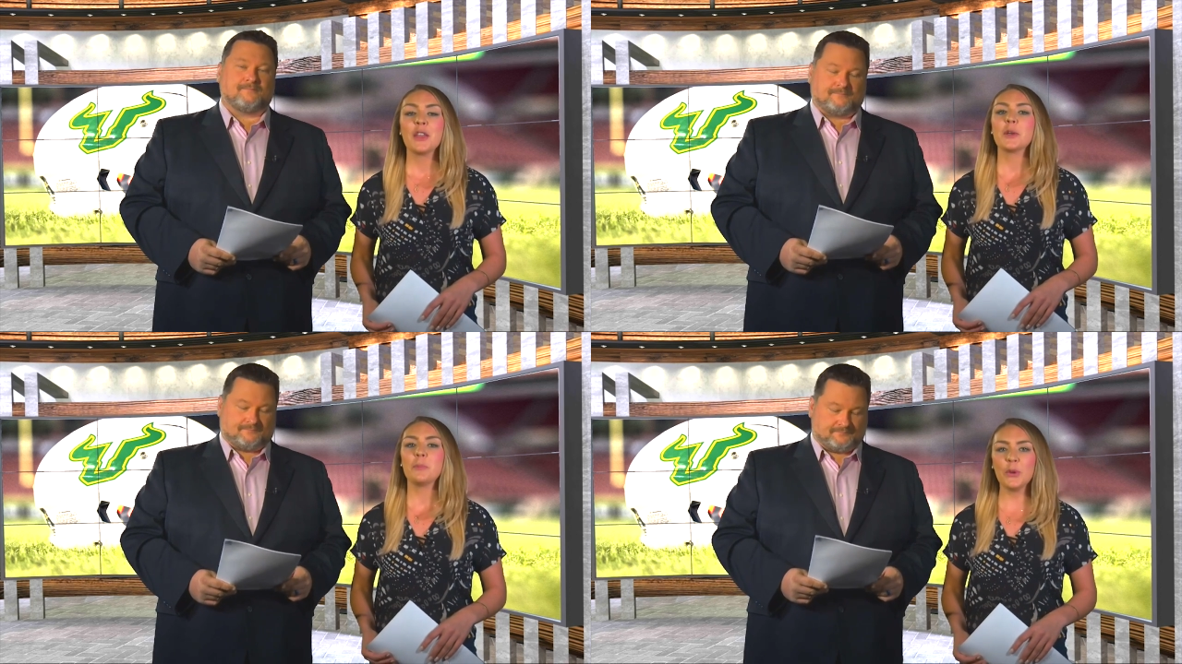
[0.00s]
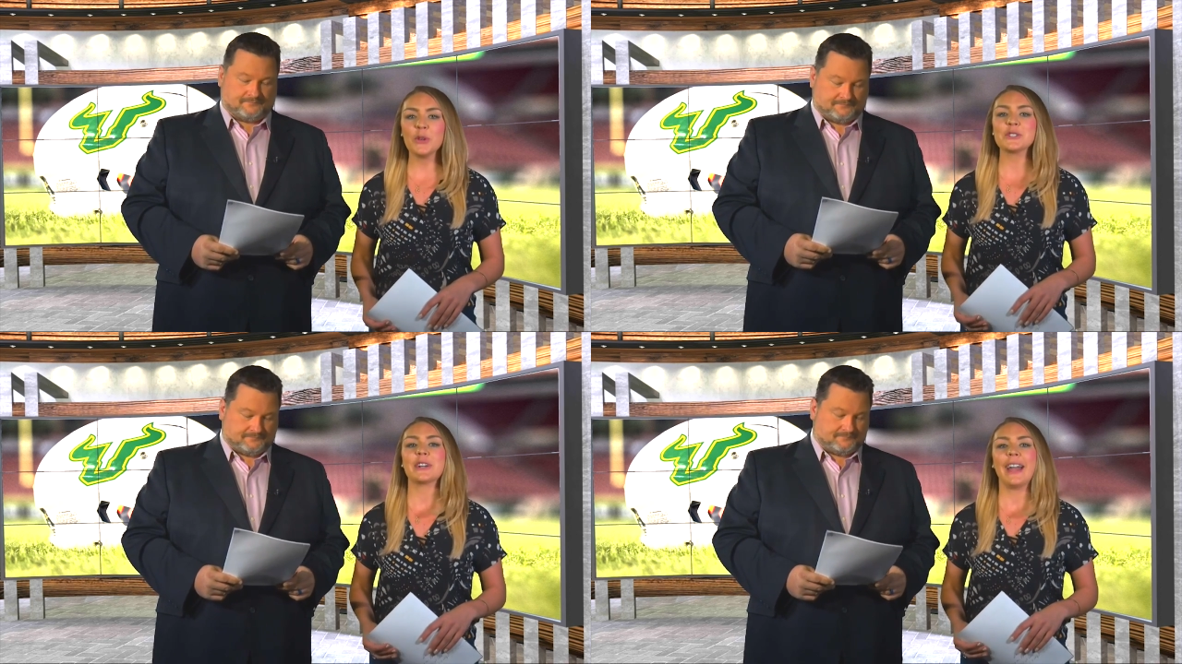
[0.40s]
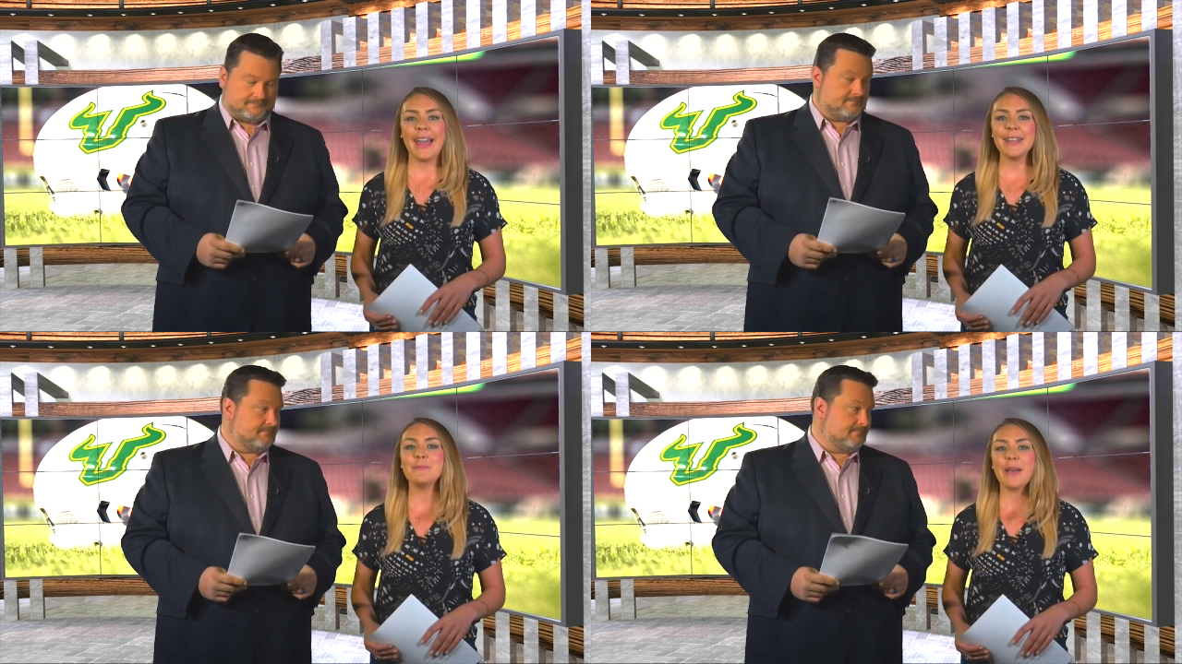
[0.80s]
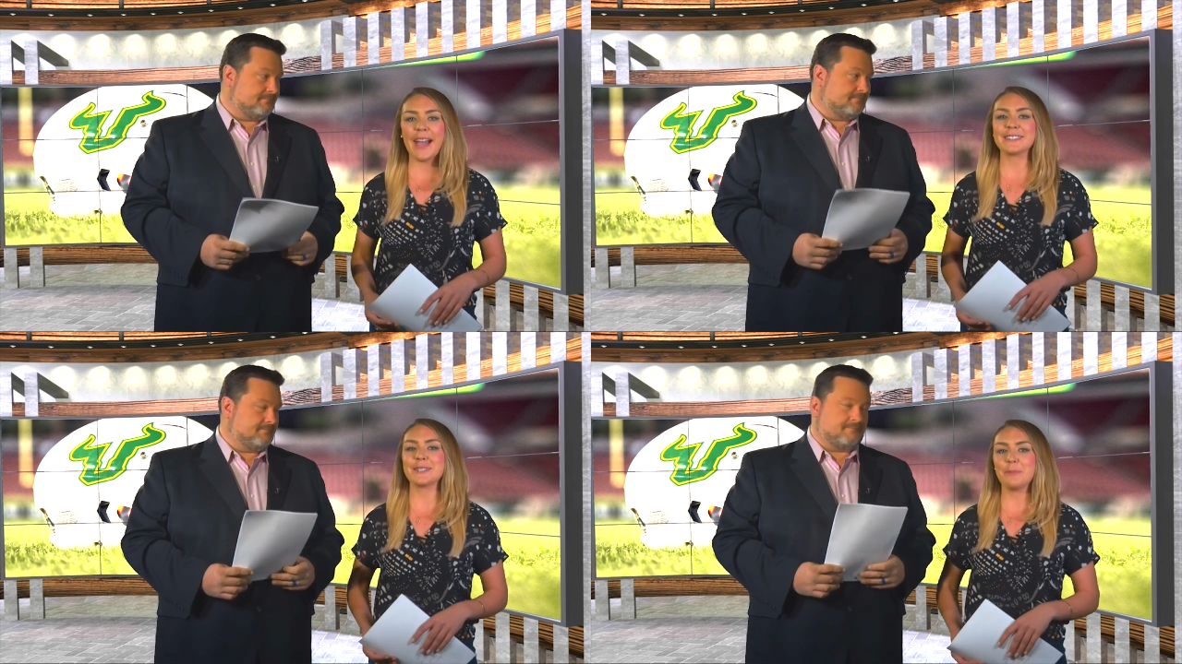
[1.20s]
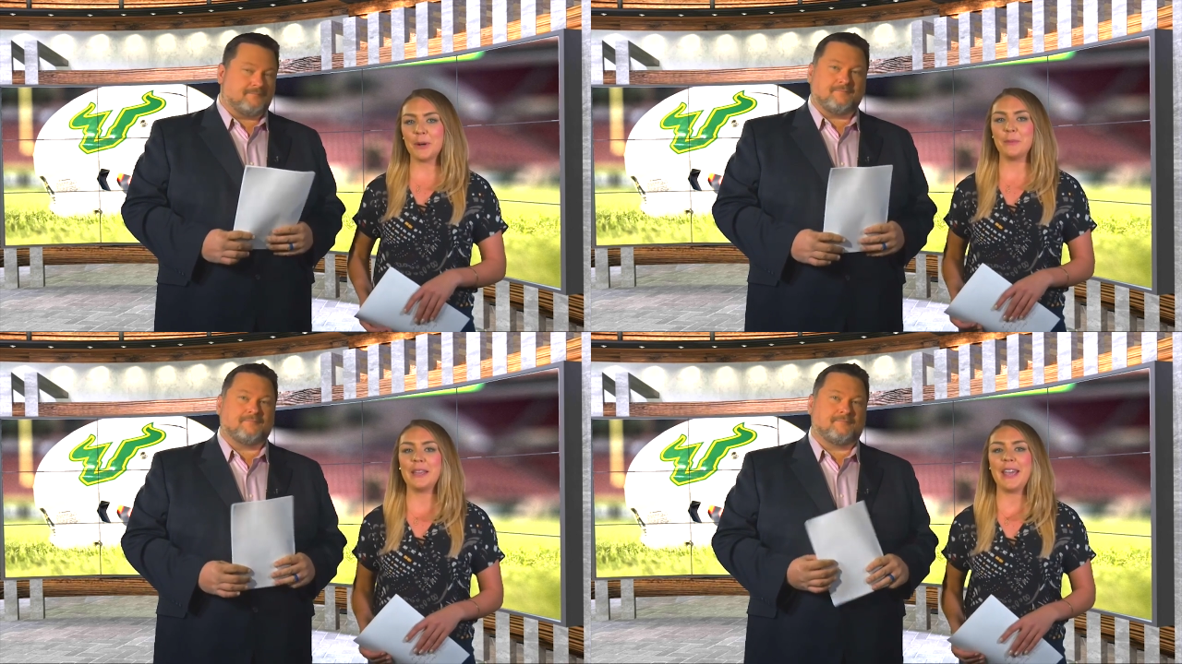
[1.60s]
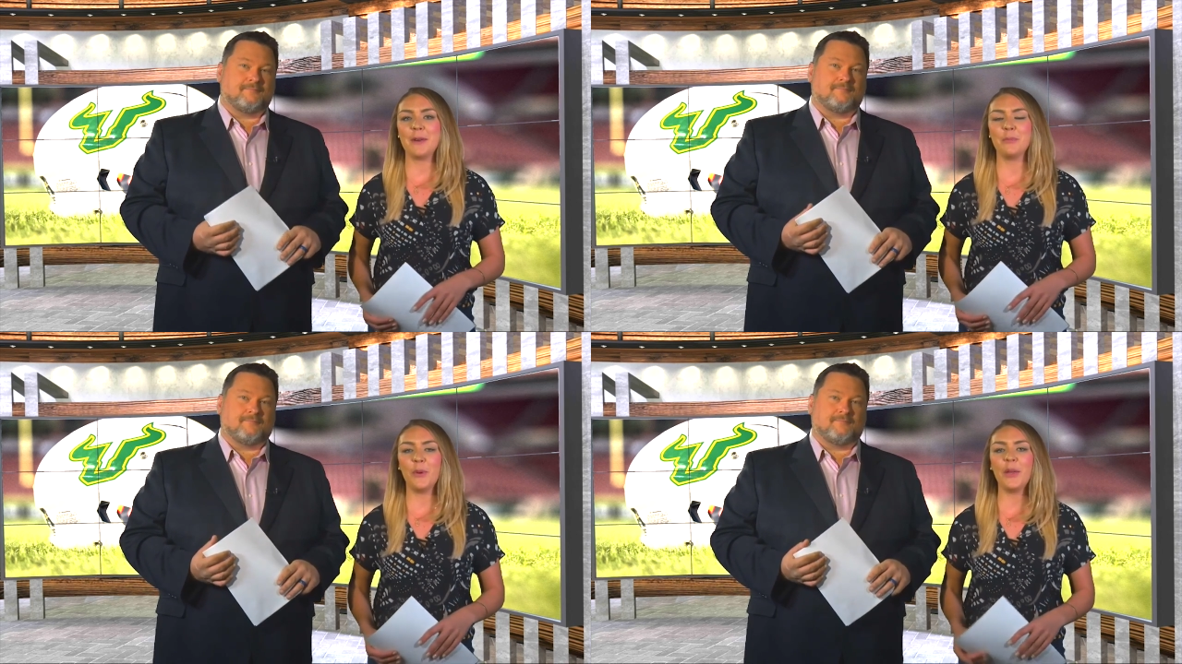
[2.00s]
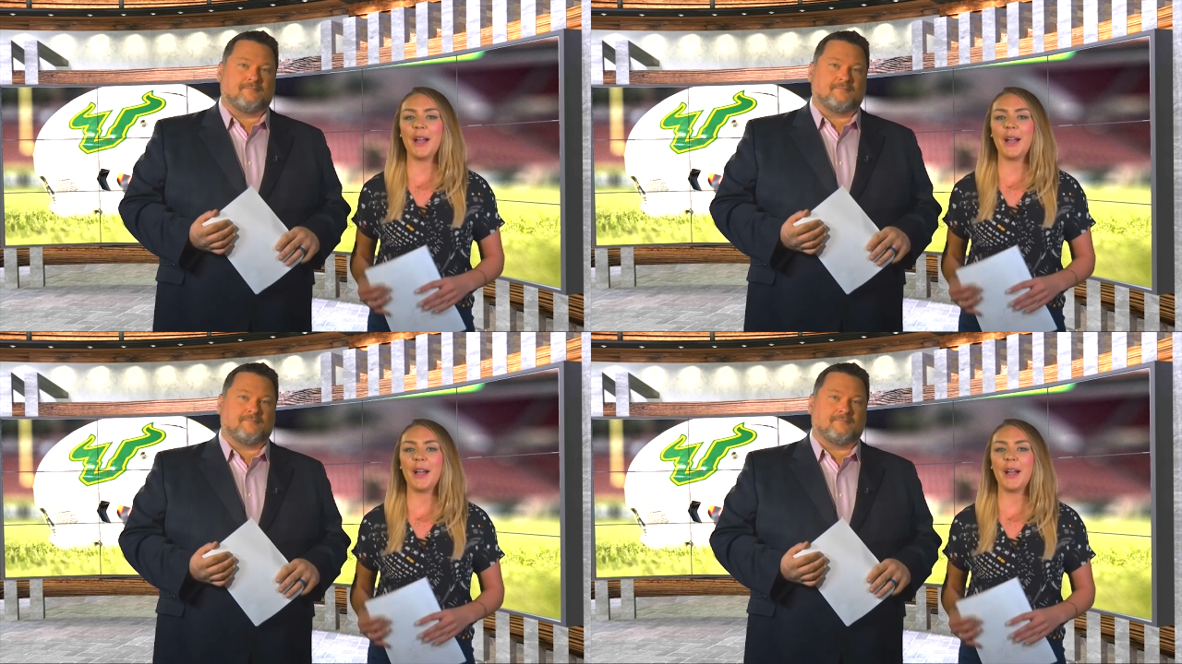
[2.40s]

Speaker 1: The Bulls are headed back to the Birmingham Bowl.